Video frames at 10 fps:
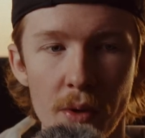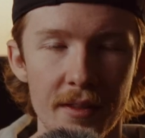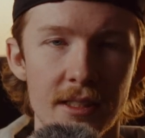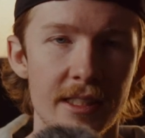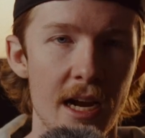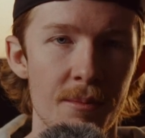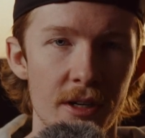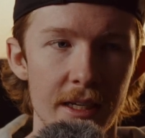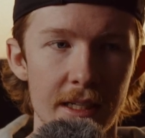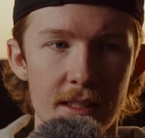with this
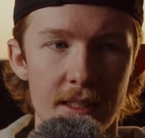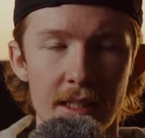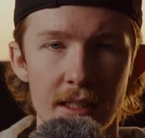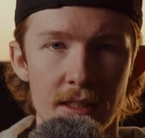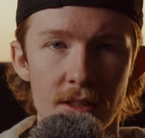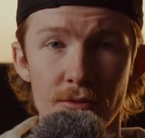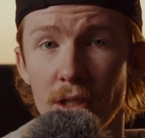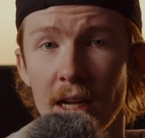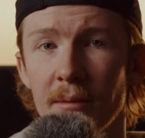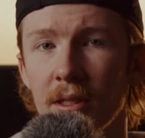camera is its
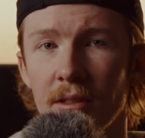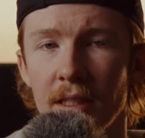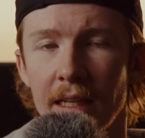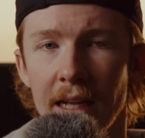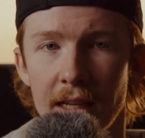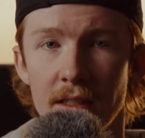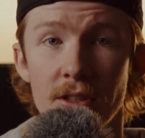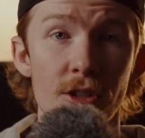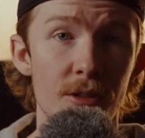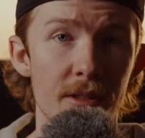reliability and
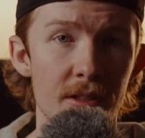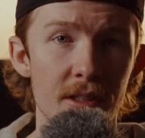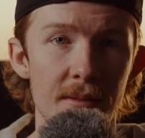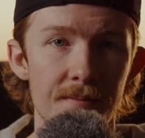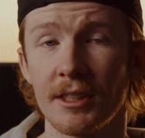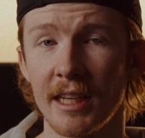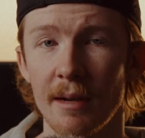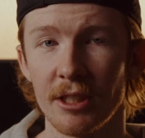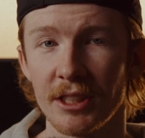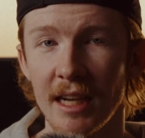durability. This
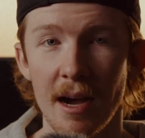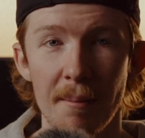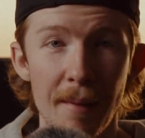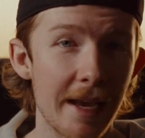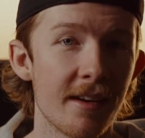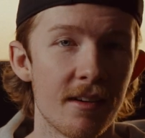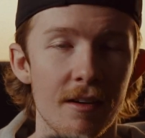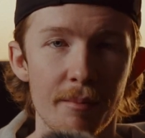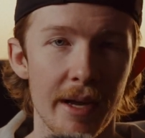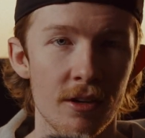camera is not made
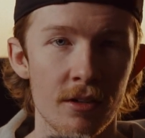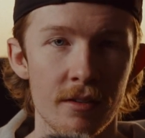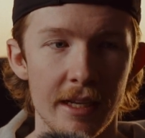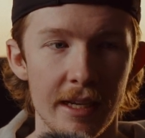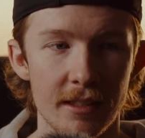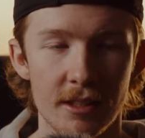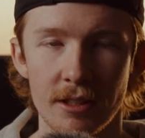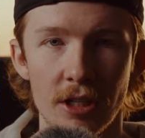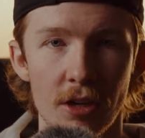of metal. It's,